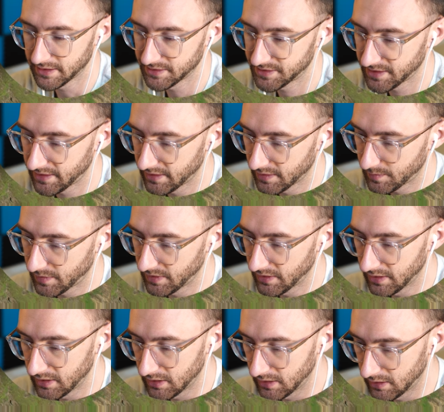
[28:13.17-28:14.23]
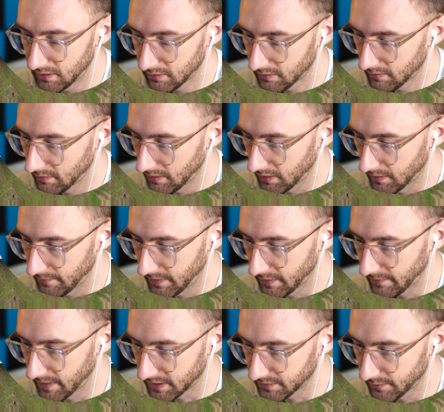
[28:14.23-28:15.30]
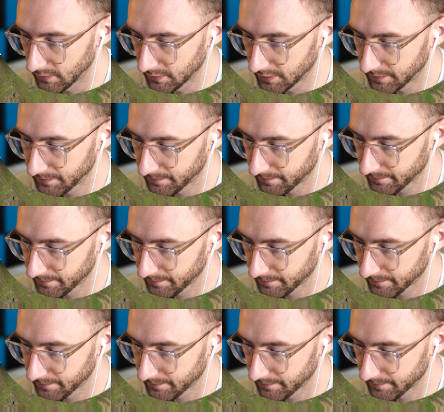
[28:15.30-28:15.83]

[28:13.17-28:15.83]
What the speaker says: and set up the VFX folder.